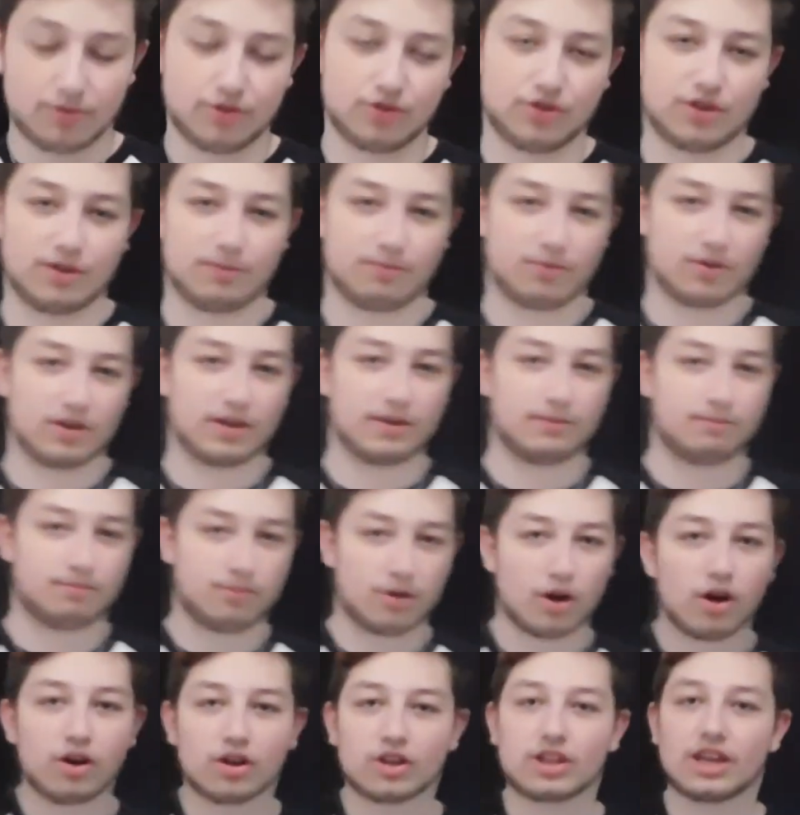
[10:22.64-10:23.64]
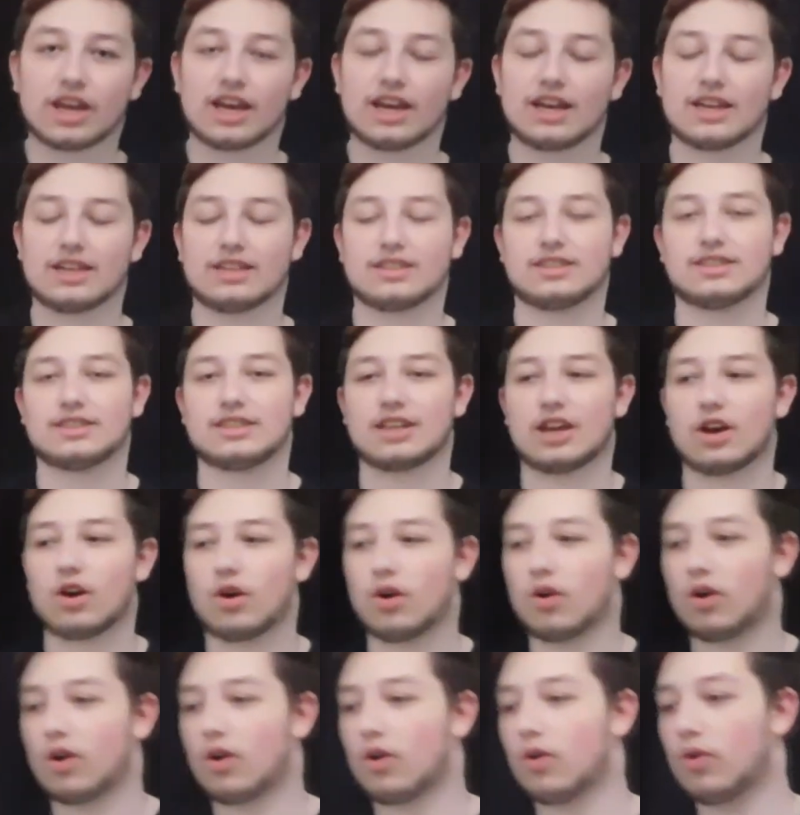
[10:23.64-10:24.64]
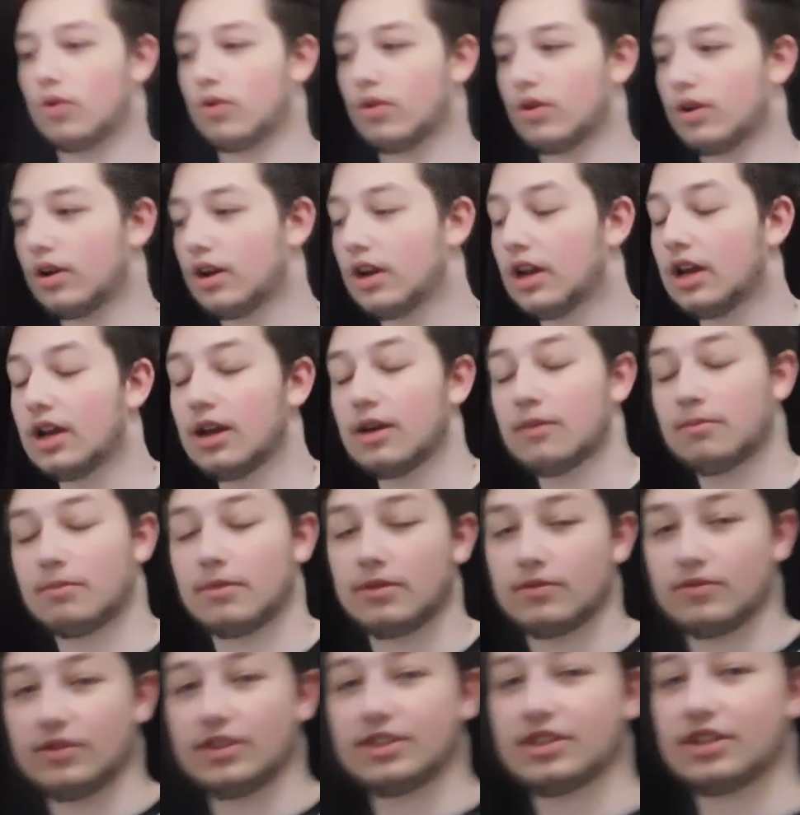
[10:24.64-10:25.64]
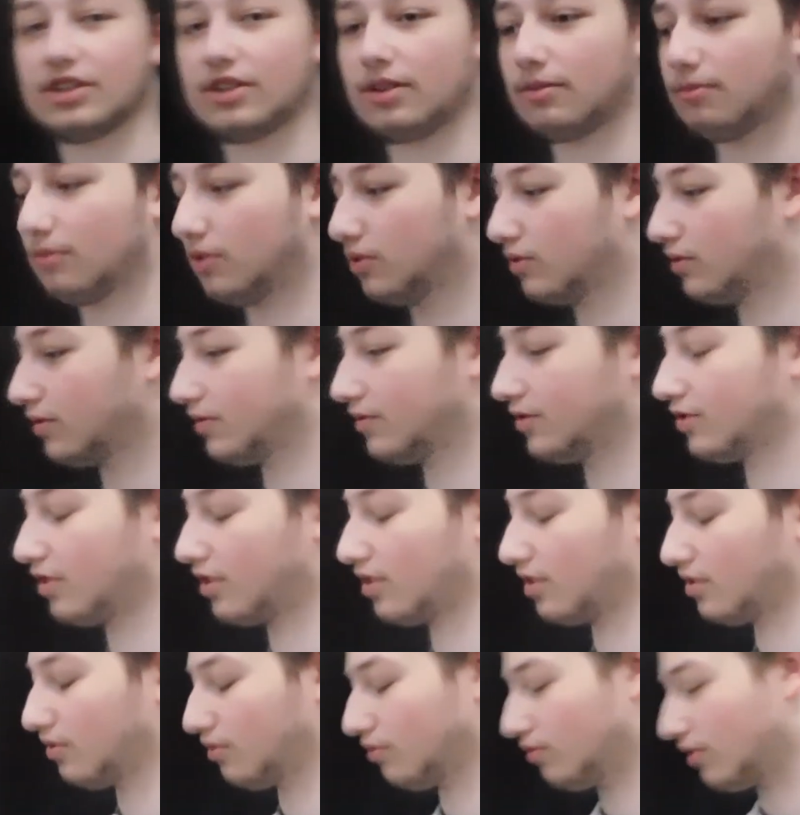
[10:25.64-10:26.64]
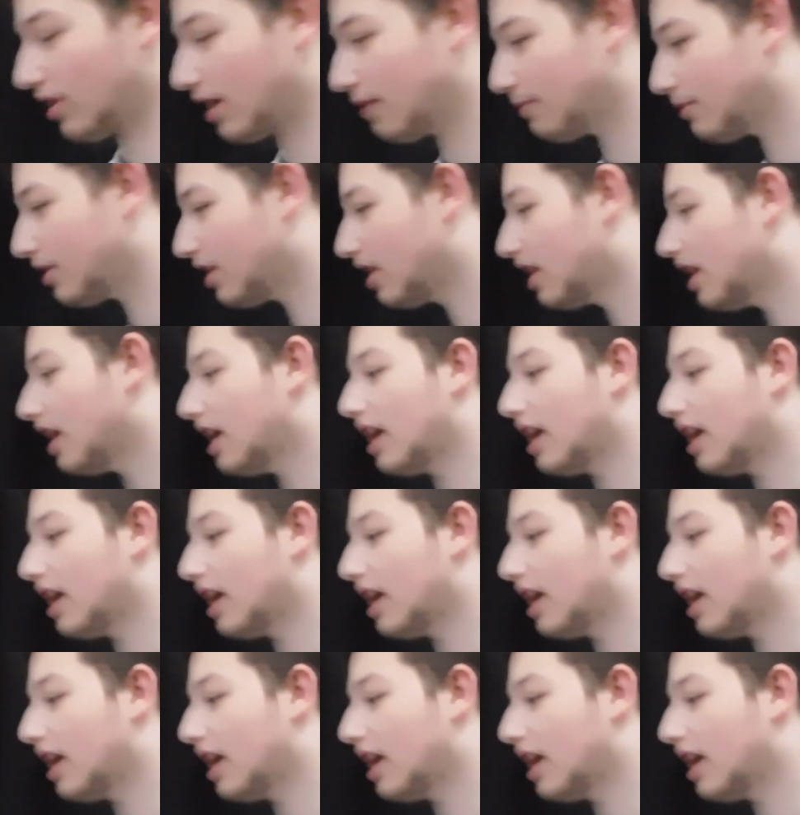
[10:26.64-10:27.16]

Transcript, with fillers: Pure Brilliant podcast or my recent upload of Traveling Grammar,